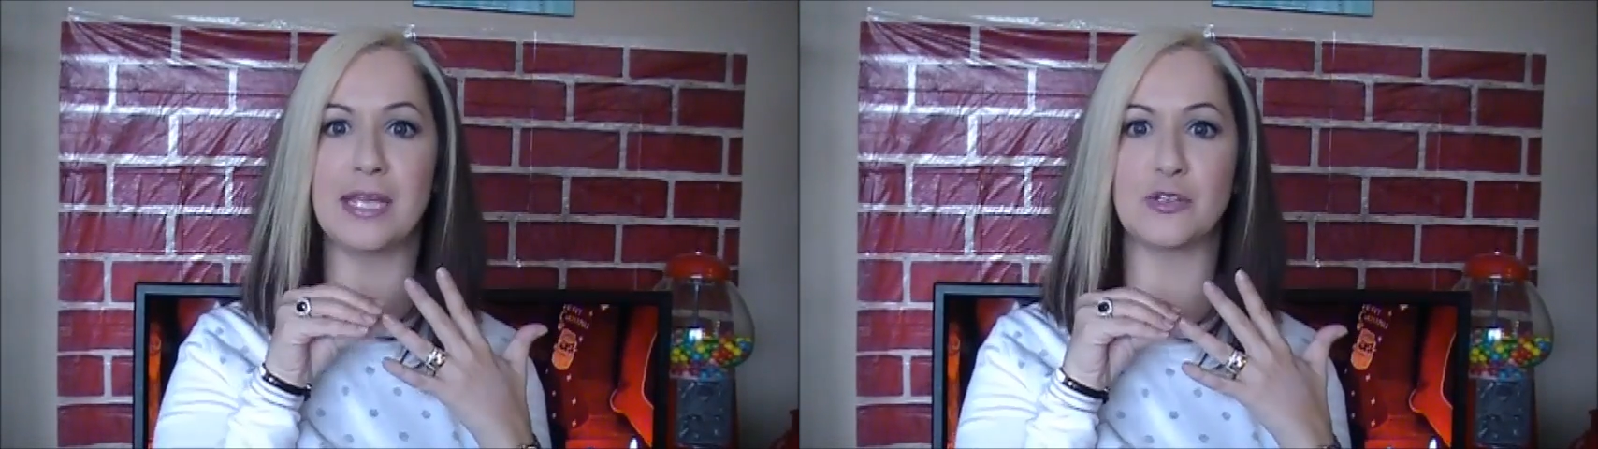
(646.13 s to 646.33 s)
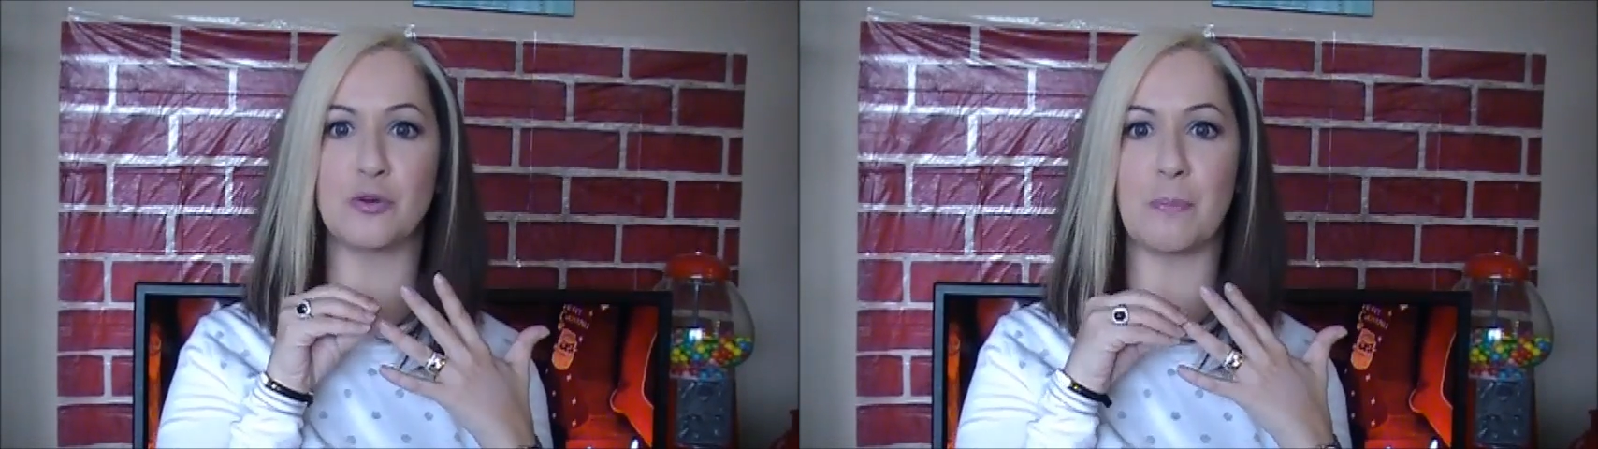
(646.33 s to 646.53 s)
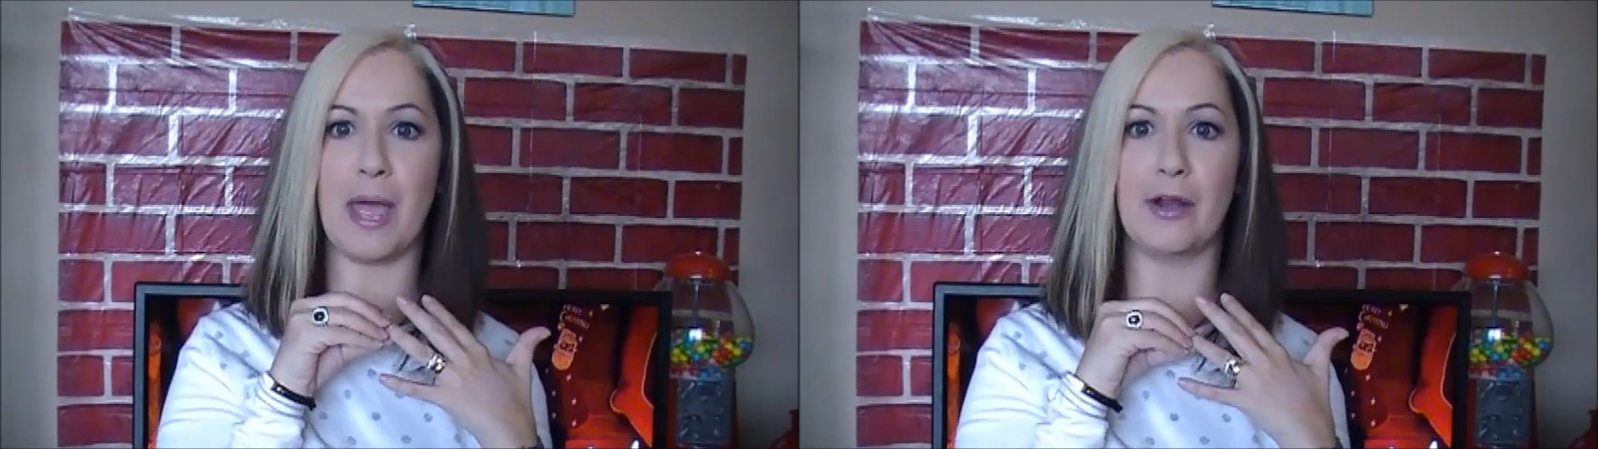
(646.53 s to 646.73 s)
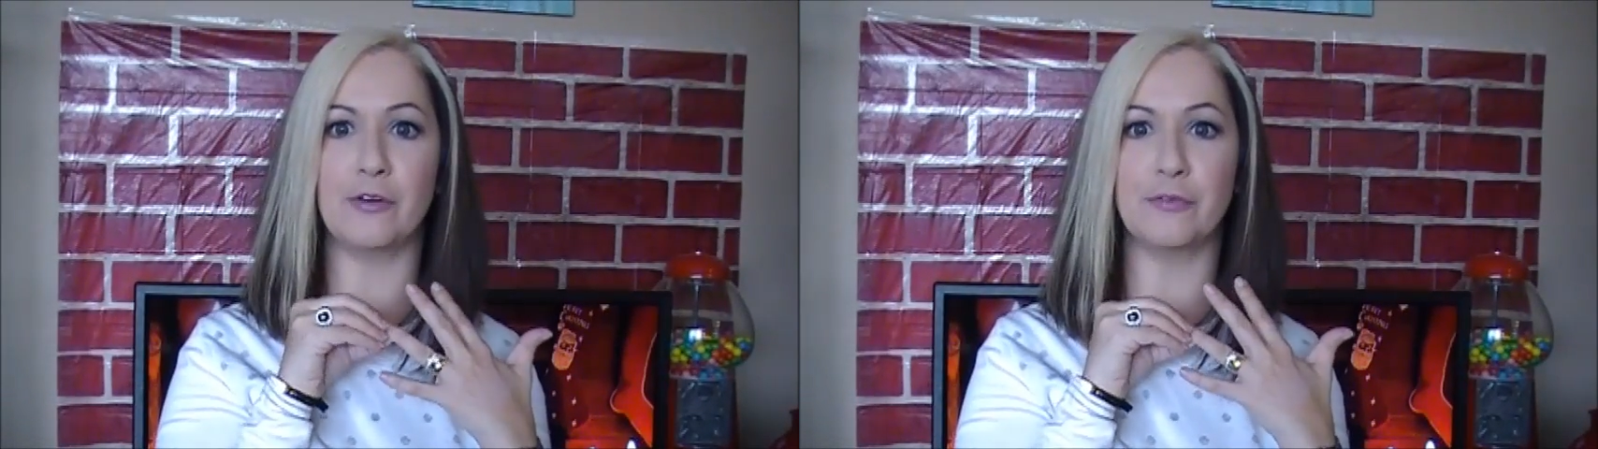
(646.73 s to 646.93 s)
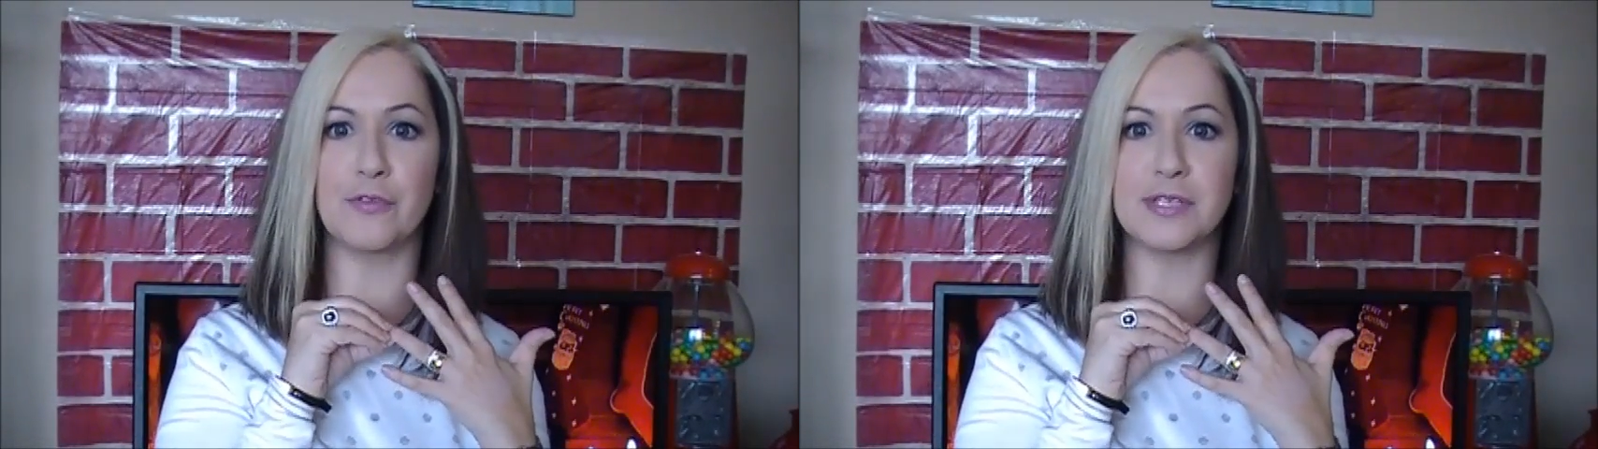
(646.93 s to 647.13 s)
a certain
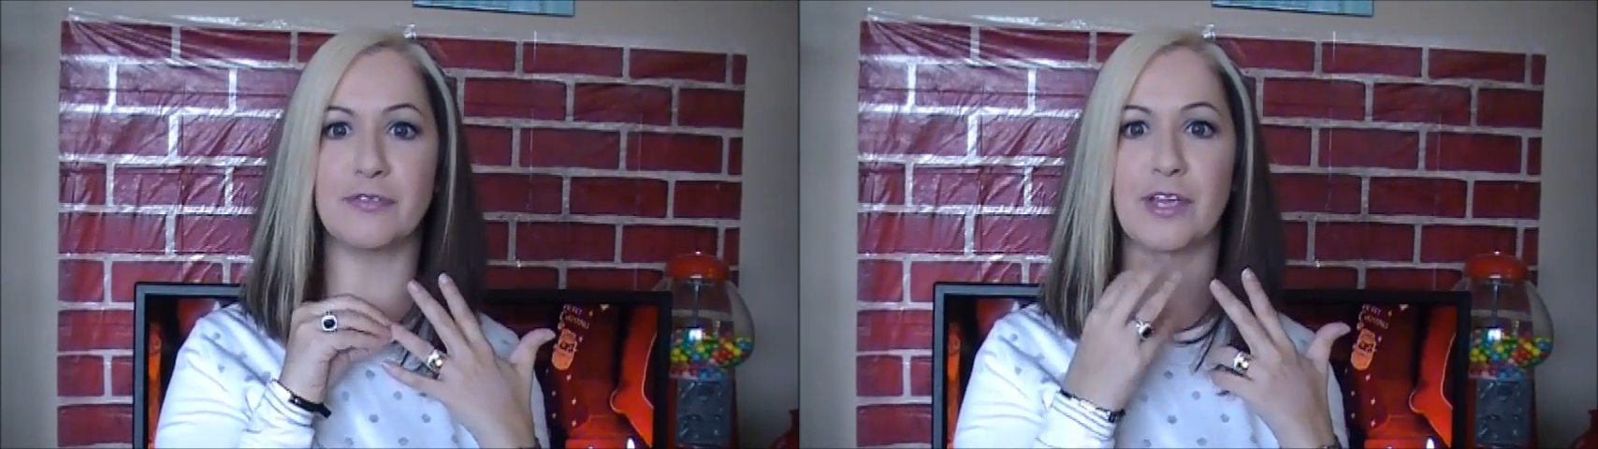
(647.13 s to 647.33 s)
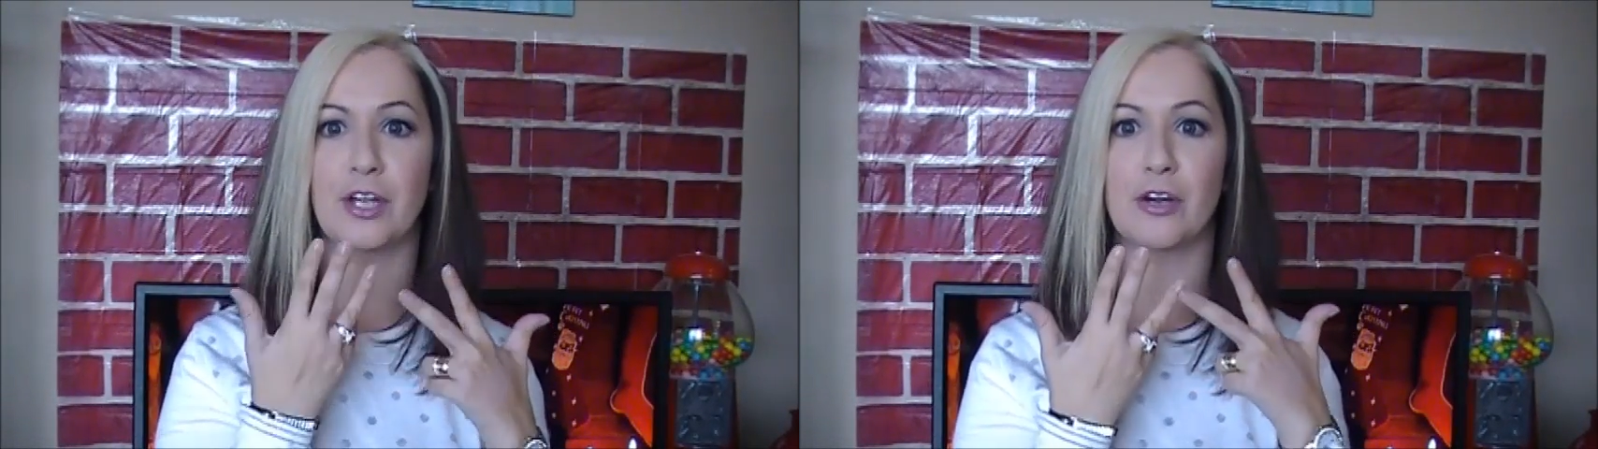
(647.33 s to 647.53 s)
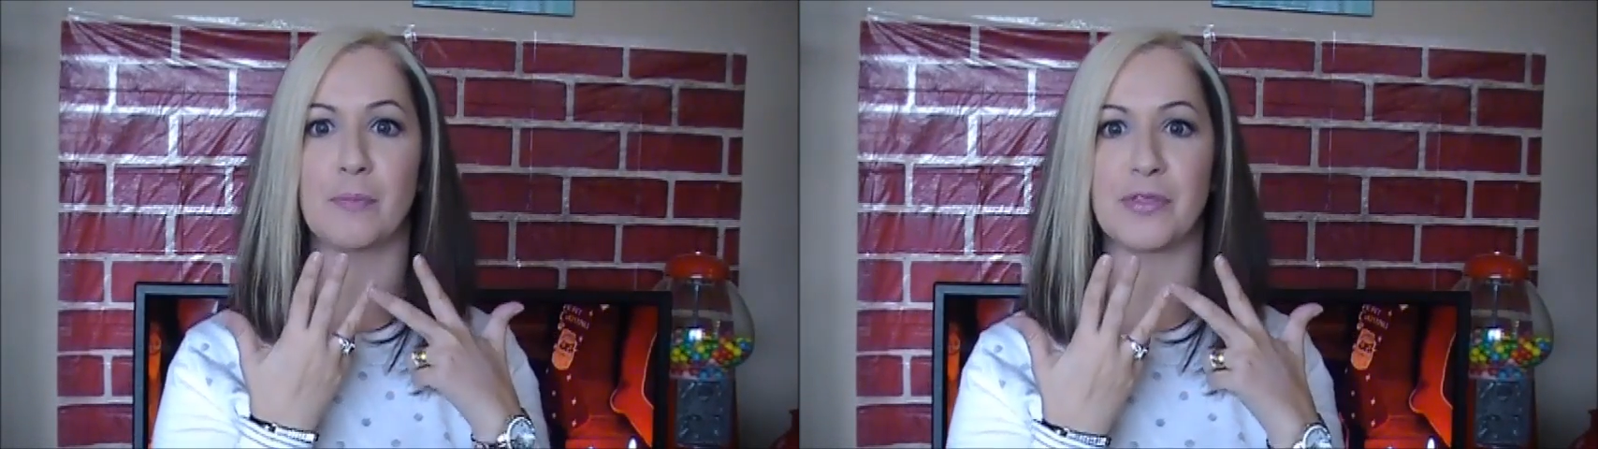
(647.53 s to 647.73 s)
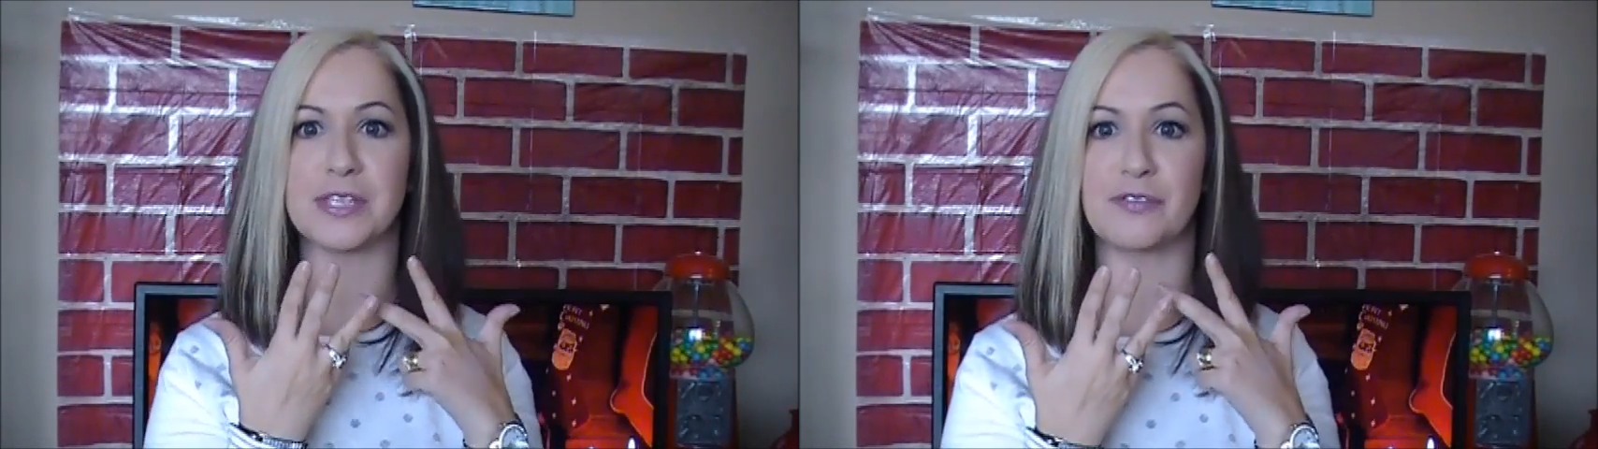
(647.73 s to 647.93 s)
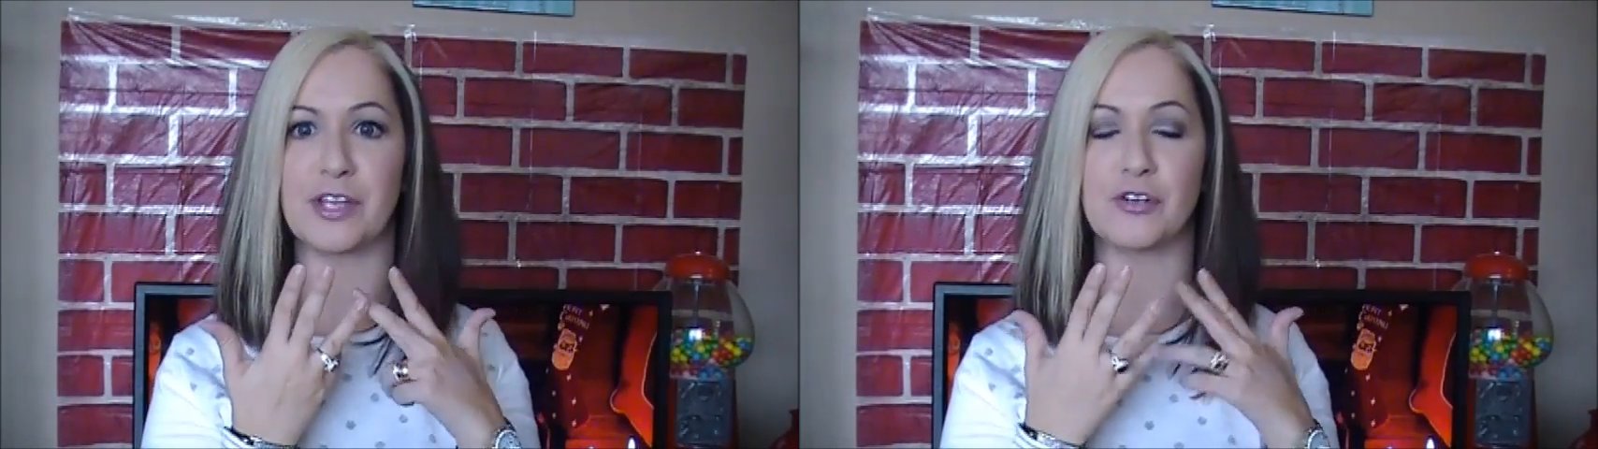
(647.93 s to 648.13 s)
pattern for this finger, but
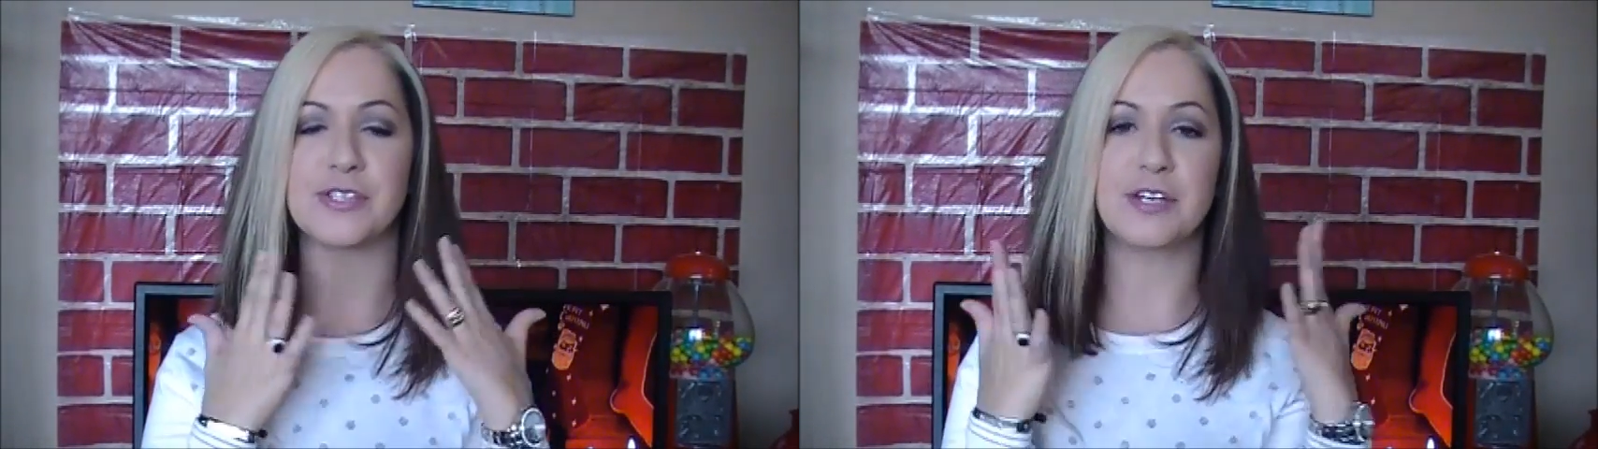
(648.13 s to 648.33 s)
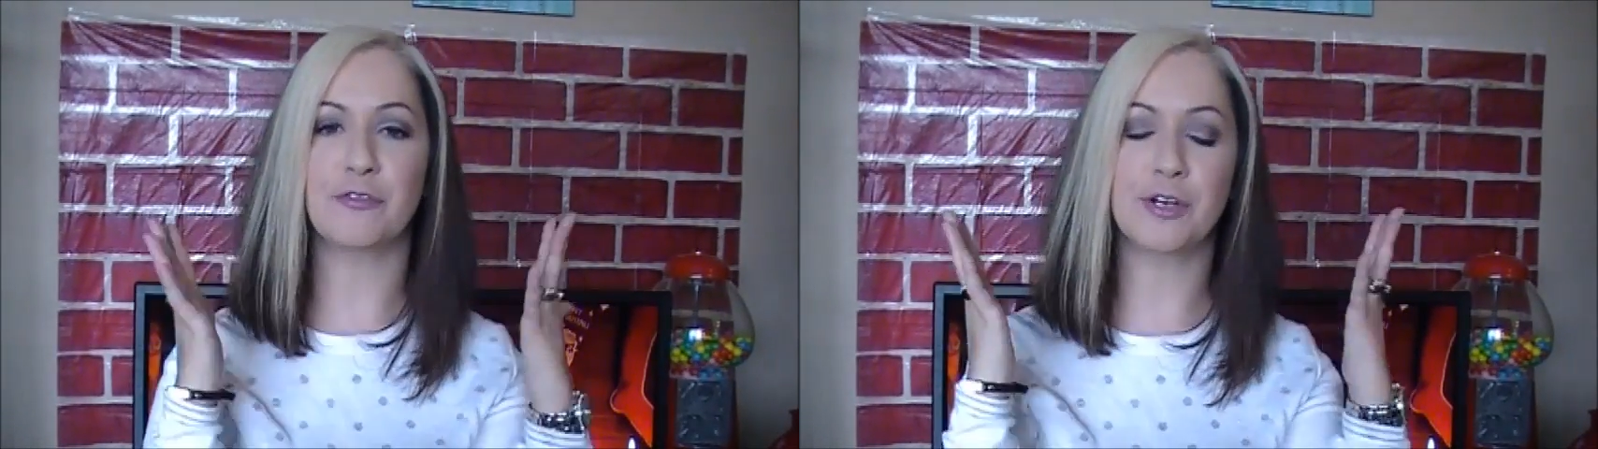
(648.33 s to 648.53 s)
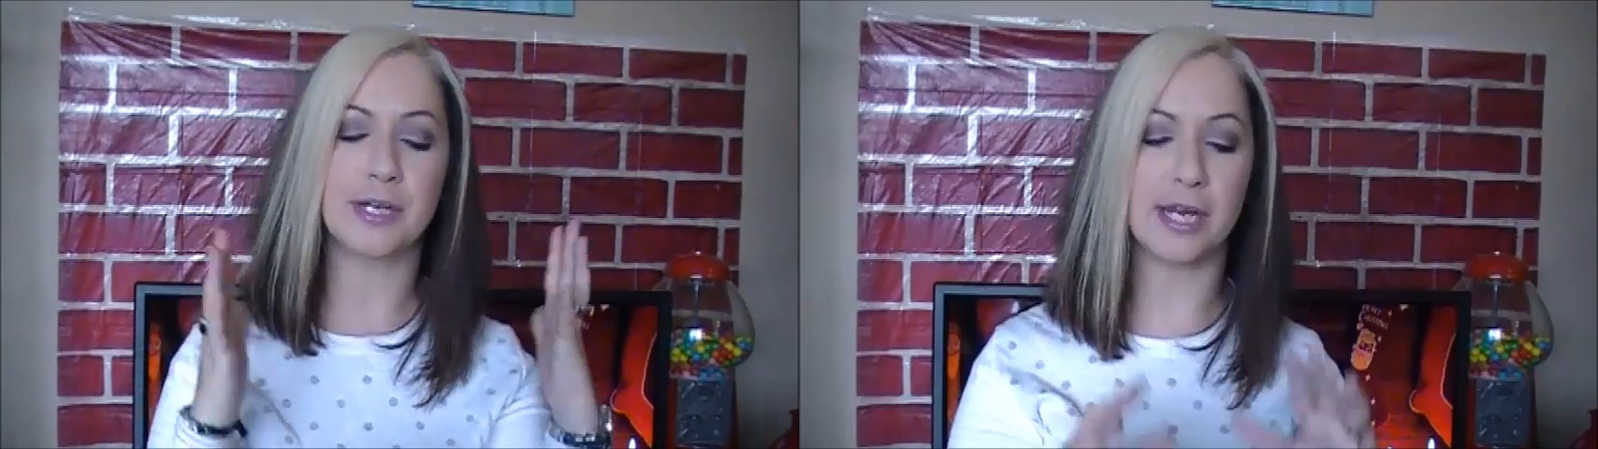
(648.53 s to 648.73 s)
this finger is different.